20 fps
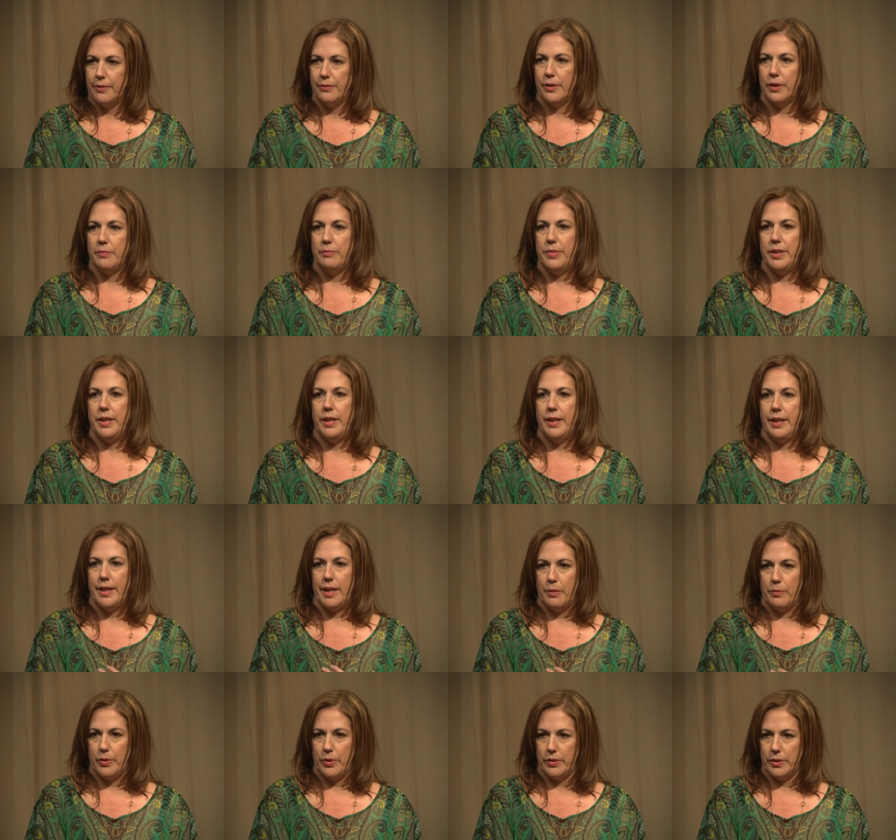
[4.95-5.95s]
from being
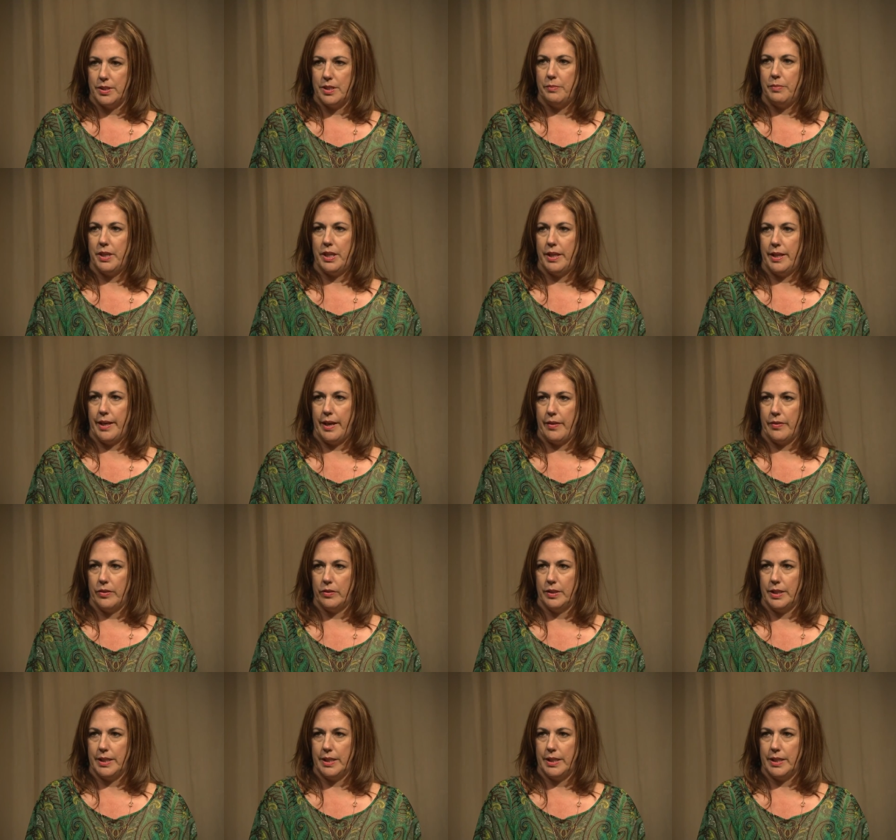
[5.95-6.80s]
able to be together?